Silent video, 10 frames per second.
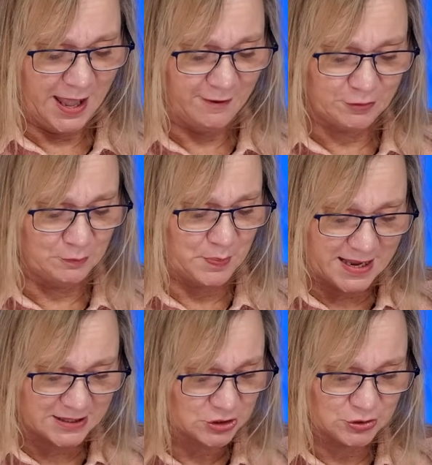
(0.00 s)
Have
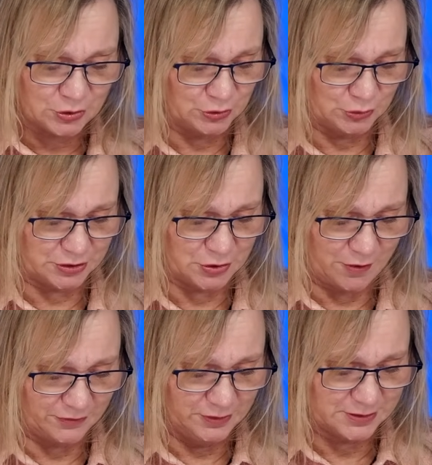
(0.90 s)
compassion on your
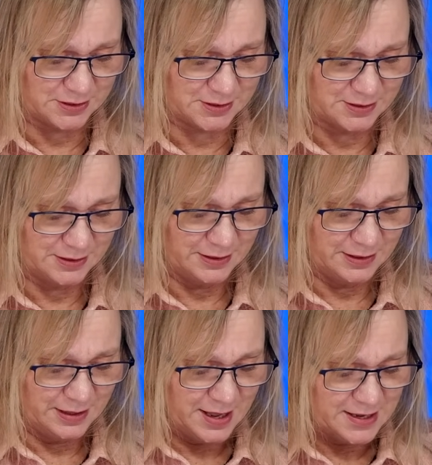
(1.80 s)
servants.
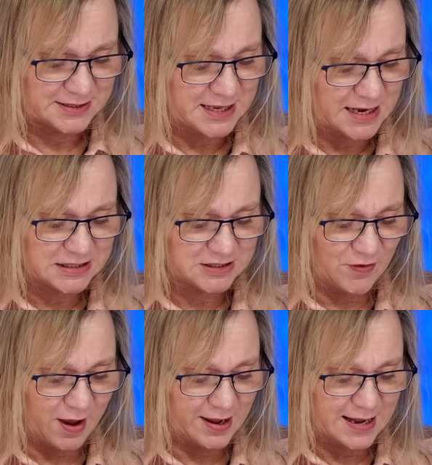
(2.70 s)

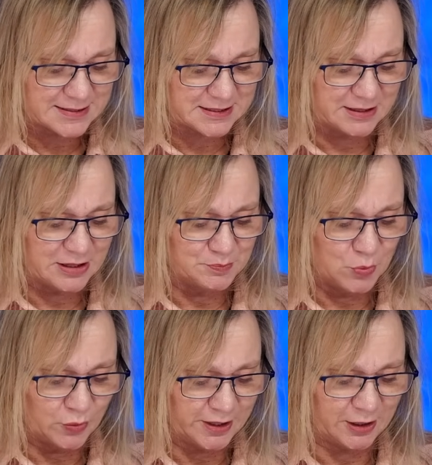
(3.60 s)
Satisfy us in the
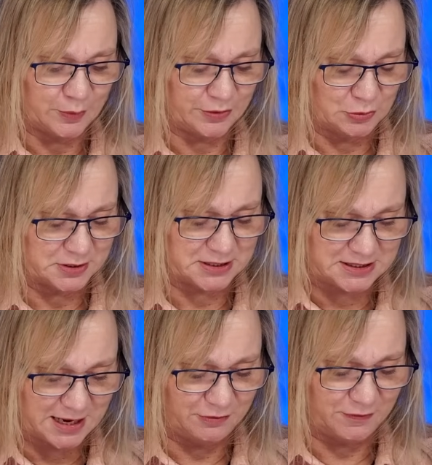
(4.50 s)
morning with your
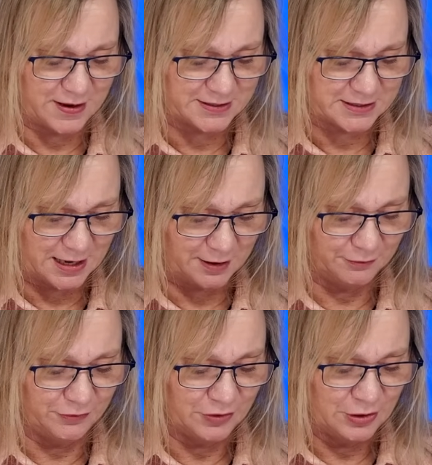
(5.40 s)
steadfast
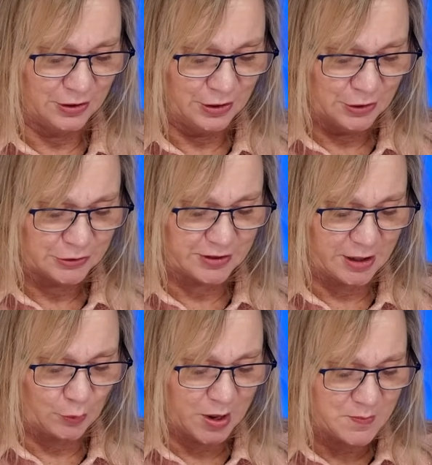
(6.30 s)
love, so
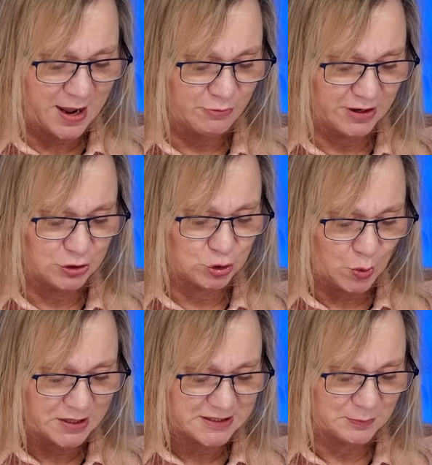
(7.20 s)
that we may
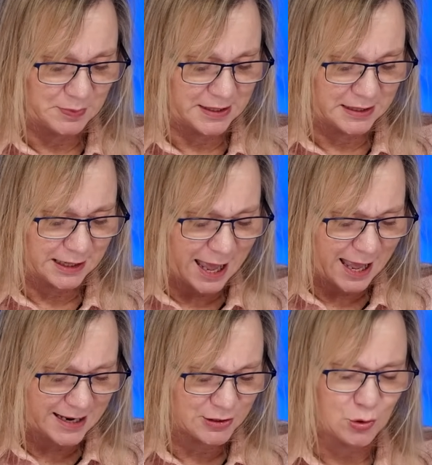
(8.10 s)
rejoice and be
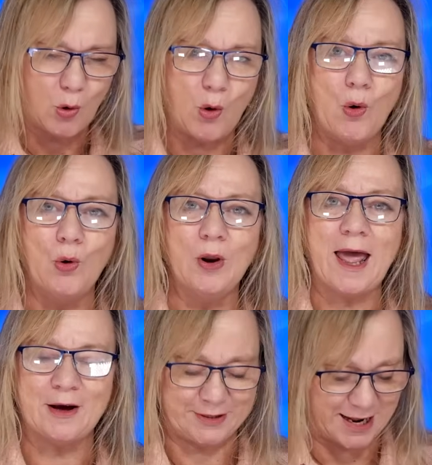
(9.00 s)
glad all
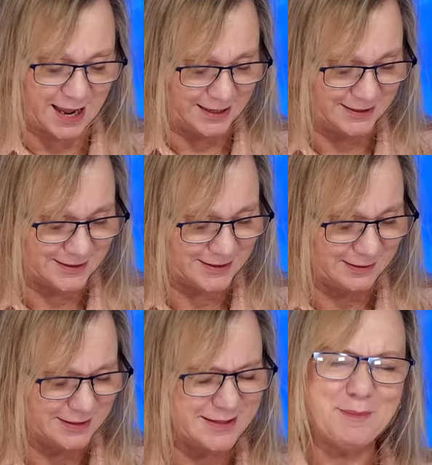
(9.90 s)
our
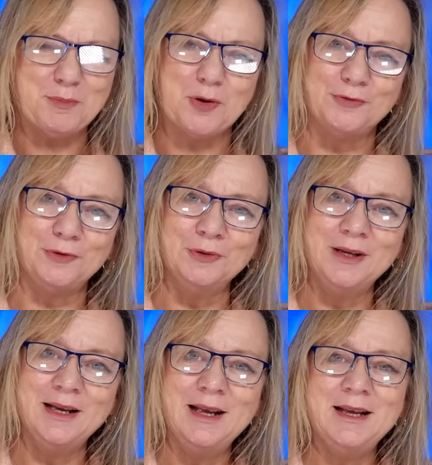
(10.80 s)
days. Isn't that beautiful?
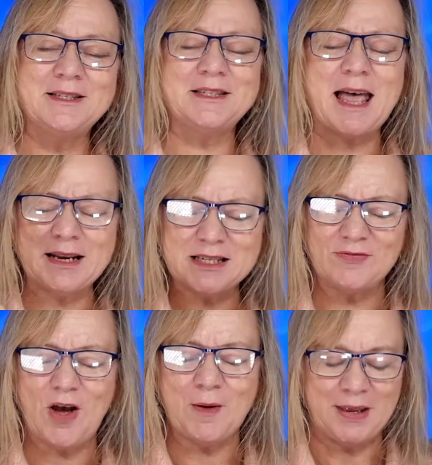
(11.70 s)

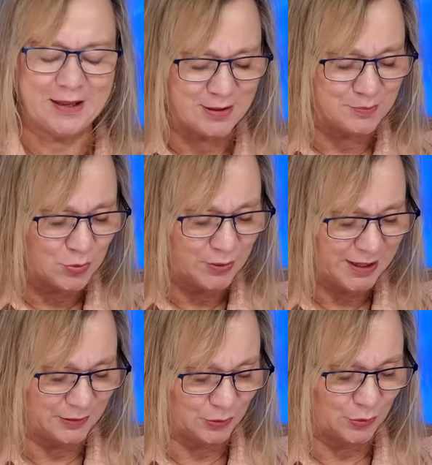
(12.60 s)
Satisfy me in the
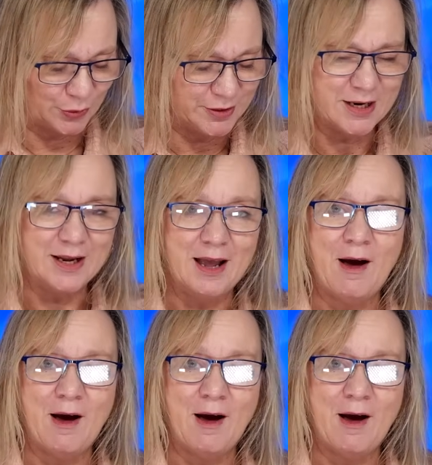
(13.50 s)
morning, Lord,